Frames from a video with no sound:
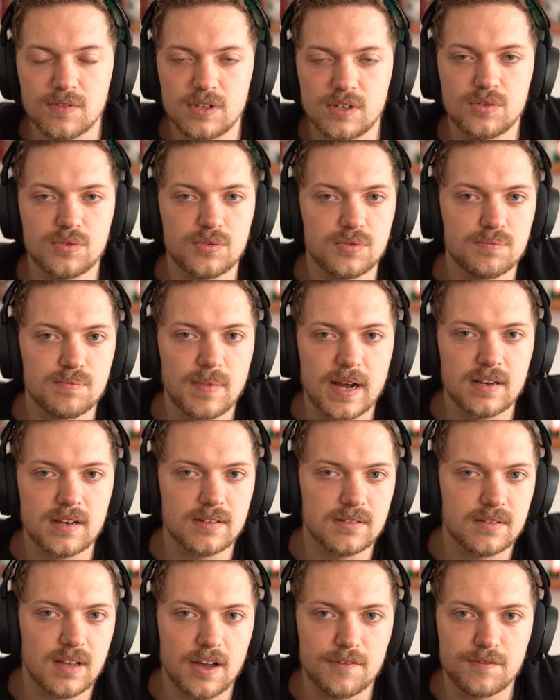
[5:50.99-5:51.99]
you might
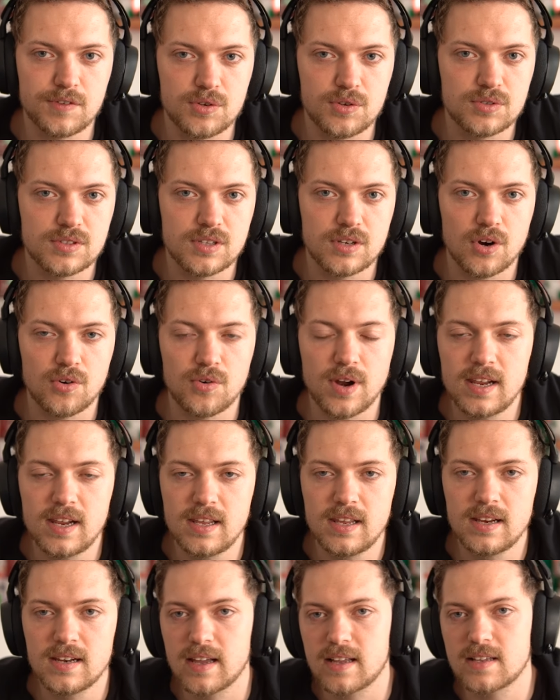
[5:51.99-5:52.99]
have used it
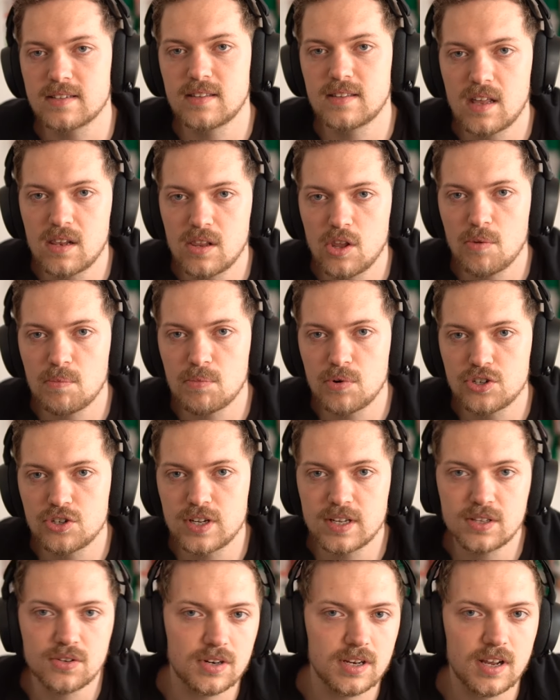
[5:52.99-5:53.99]
already in like a standalone
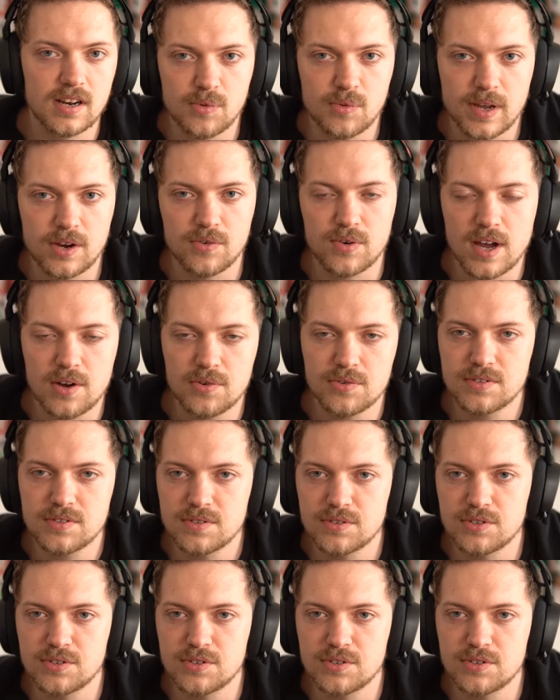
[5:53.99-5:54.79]
project or the other way around.